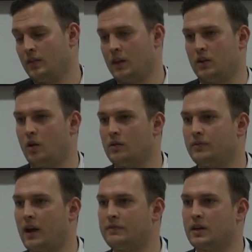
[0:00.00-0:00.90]
then, you know, in
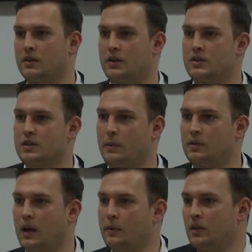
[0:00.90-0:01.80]
five, ten years, I
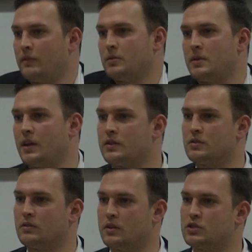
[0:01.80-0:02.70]
would, I would love to be a,
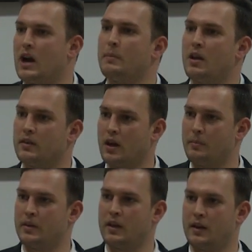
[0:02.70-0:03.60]
the chairman of the
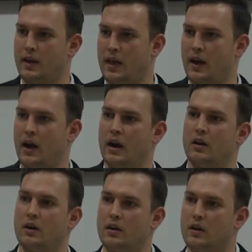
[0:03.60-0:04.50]
company and, and
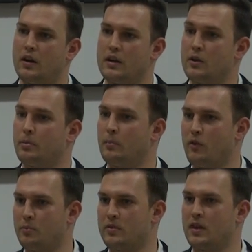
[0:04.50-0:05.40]
hire, uh, either
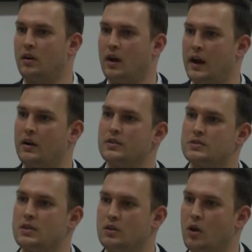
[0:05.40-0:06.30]
promote from within or hire a
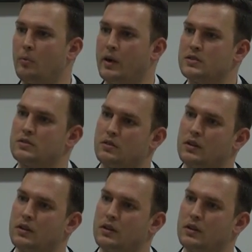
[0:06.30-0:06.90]
CEO or president to